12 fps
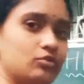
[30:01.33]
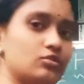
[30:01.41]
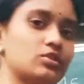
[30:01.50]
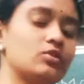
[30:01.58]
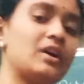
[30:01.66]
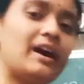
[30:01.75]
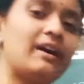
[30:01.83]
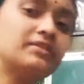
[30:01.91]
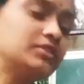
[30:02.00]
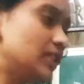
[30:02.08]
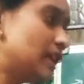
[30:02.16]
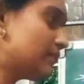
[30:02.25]
So after
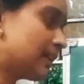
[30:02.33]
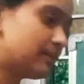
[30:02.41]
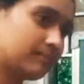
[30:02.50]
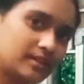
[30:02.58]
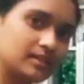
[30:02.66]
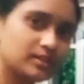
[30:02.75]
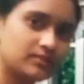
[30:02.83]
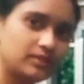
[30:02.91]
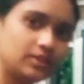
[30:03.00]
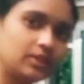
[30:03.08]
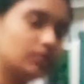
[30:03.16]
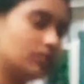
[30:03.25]
you have completed this
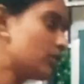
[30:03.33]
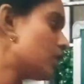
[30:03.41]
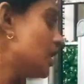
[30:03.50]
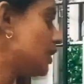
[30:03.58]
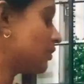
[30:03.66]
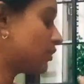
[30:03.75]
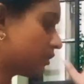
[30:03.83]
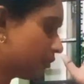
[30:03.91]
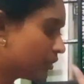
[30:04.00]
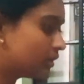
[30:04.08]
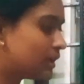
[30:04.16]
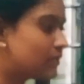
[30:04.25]
video, you
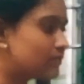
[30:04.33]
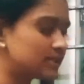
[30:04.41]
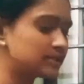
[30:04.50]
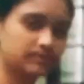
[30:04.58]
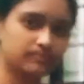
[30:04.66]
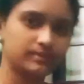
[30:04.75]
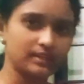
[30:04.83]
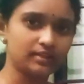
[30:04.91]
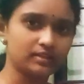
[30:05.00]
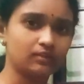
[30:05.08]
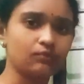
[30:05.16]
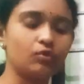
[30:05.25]
note down these
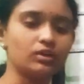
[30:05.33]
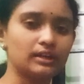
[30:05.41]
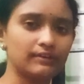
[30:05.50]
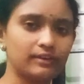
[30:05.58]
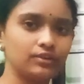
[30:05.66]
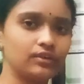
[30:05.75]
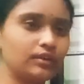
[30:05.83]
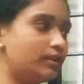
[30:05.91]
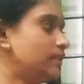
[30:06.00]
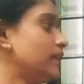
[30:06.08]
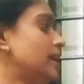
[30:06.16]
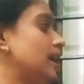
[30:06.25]
things or whatever you
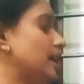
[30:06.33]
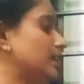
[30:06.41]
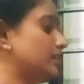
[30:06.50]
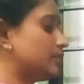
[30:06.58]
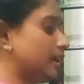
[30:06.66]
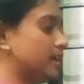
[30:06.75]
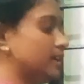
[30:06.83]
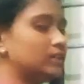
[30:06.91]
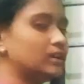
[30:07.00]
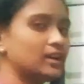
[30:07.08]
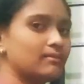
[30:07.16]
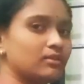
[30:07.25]
learned and write
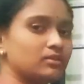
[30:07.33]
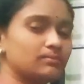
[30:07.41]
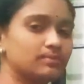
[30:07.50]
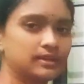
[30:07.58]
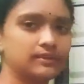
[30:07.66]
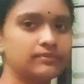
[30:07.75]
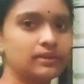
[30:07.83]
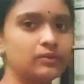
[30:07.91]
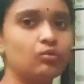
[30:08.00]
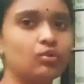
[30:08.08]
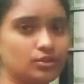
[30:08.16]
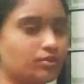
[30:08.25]
about the briefly
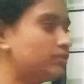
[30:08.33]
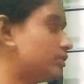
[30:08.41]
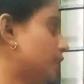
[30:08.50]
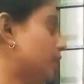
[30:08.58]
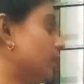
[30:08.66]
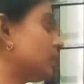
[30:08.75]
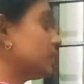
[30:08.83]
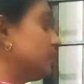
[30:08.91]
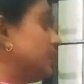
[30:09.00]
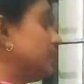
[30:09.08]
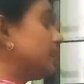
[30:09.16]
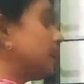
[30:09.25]
what you
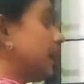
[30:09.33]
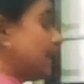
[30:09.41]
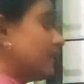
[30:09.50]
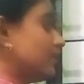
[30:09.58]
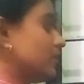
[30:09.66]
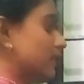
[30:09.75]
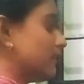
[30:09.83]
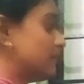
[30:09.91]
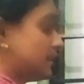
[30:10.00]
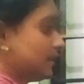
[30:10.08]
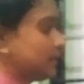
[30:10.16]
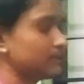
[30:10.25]
think, and then you have
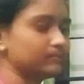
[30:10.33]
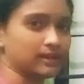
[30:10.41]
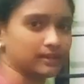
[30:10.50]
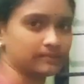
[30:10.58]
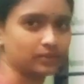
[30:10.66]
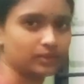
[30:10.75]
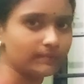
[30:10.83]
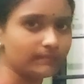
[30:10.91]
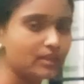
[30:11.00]
make a tick mark. Okay.